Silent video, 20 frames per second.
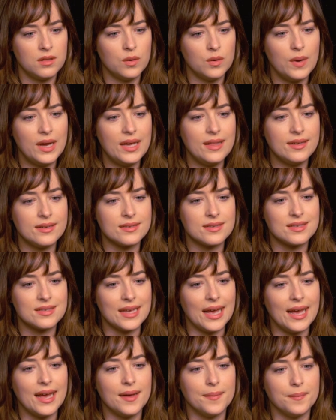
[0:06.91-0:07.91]
The way that
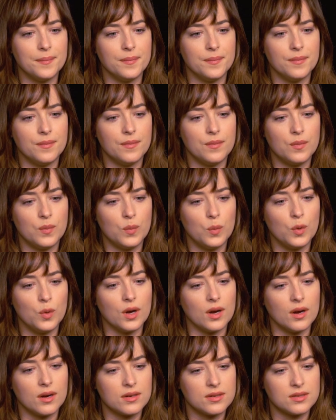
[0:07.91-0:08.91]
Sam
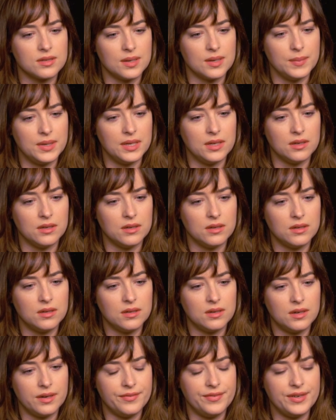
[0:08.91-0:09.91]
works, I mean,
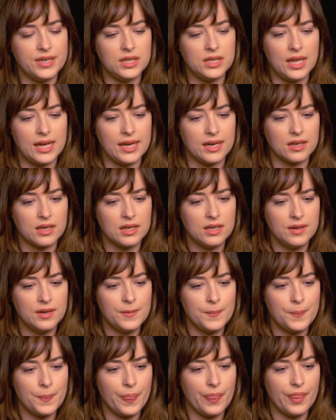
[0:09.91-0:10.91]
I feel like
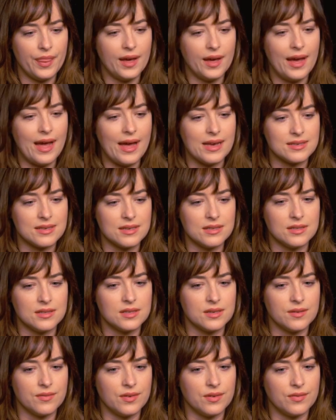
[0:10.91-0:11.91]
the
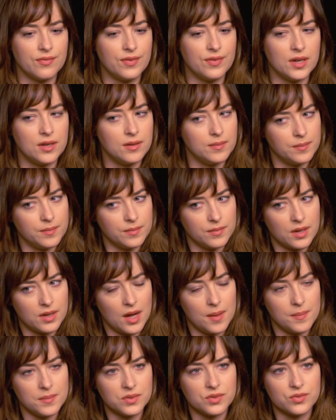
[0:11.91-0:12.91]
essence of a film
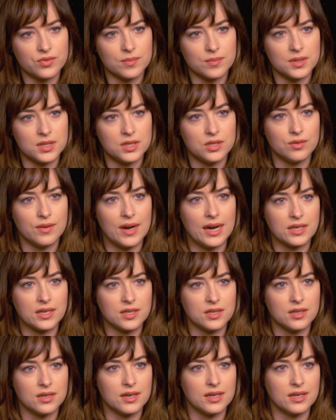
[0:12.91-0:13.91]
comes from the
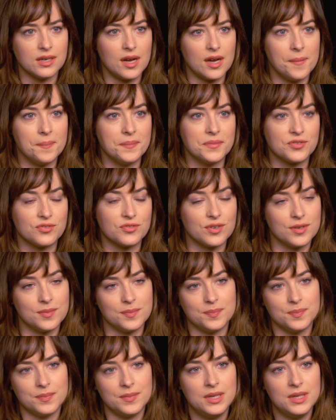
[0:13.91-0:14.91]
director and comes
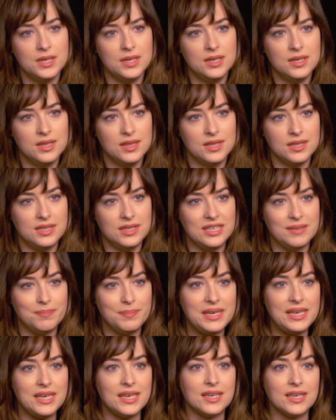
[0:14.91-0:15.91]
from the
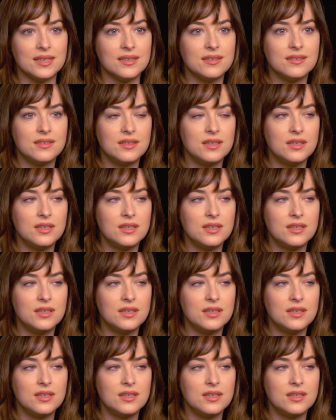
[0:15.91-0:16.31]
DP.